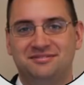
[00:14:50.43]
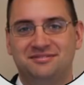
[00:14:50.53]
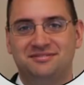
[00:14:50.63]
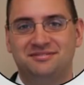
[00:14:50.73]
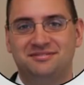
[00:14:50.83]

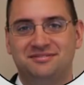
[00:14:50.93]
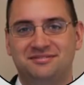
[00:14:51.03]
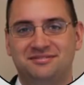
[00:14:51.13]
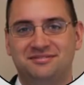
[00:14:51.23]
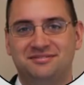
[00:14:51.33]

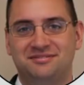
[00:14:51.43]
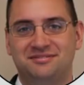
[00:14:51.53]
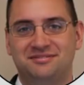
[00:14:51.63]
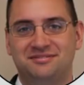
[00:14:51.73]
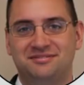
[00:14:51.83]

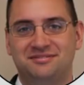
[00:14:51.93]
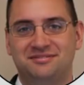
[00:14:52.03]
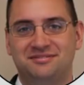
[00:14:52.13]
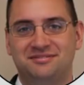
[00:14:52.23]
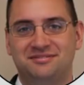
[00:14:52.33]

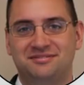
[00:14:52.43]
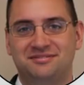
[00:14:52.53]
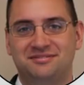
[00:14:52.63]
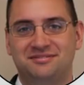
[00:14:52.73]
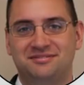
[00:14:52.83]

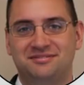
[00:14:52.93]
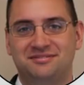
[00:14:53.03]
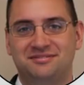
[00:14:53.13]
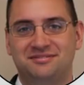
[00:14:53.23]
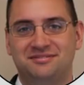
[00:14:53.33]

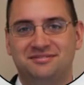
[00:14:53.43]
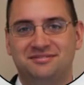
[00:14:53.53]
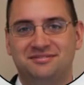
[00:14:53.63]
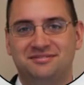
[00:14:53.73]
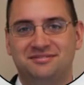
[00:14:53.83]

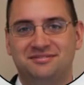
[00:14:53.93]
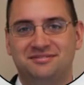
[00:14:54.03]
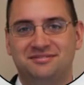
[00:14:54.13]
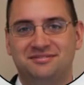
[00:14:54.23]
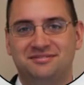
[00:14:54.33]

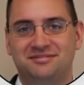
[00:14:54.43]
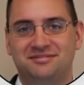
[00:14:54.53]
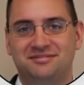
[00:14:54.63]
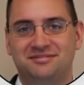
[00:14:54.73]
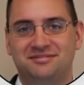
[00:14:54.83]

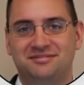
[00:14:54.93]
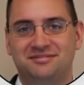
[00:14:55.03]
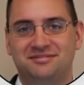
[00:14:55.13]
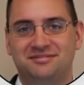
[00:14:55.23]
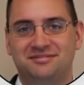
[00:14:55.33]

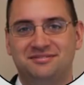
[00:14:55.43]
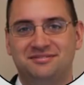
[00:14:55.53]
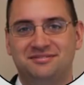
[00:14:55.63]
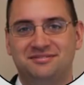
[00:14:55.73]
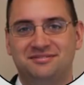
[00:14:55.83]

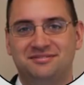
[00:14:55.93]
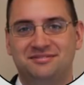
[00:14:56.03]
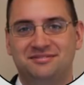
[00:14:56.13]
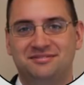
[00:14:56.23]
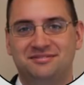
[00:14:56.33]
[no speech]